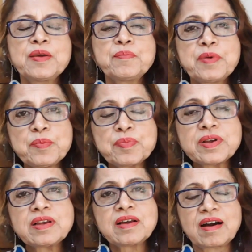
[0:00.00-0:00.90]
People
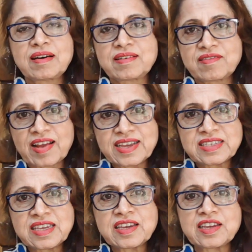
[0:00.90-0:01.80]
are
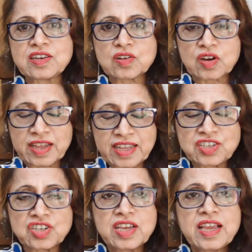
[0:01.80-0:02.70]
rising in
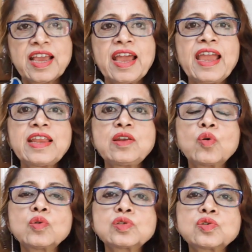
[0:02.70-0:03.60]
courage and
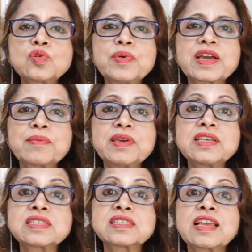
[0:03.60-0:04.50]
also becoming
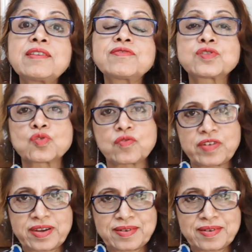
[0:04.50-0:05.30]
self-sovereign.